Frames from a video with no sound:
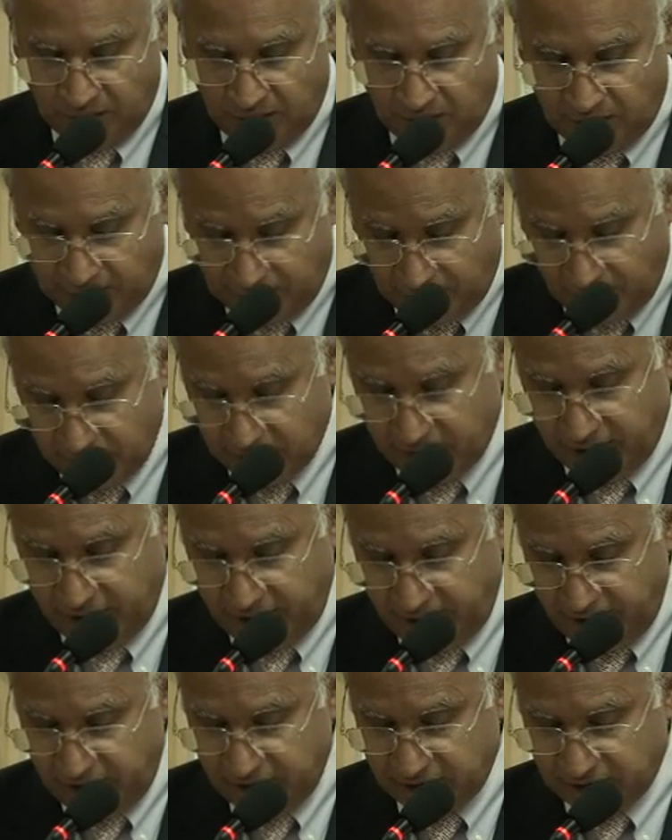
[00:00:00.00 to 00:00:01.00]
All they
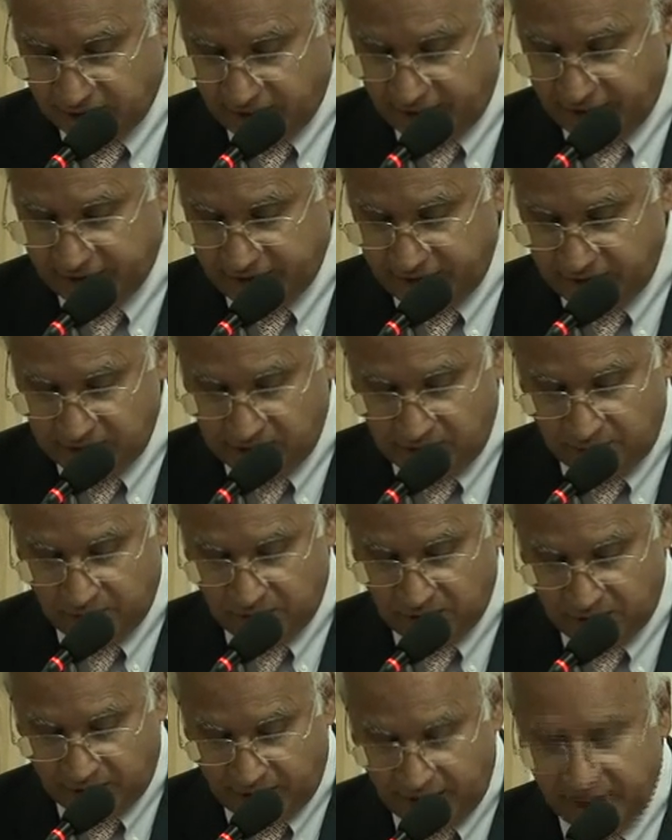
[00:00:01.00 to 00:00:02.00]
need is connecting them
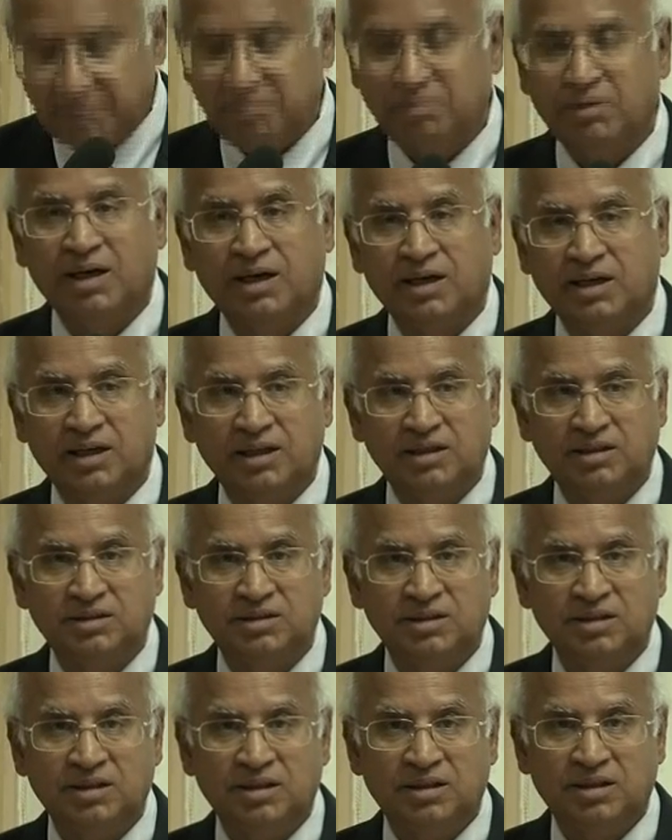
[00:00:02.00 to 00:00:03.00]
to the right markets,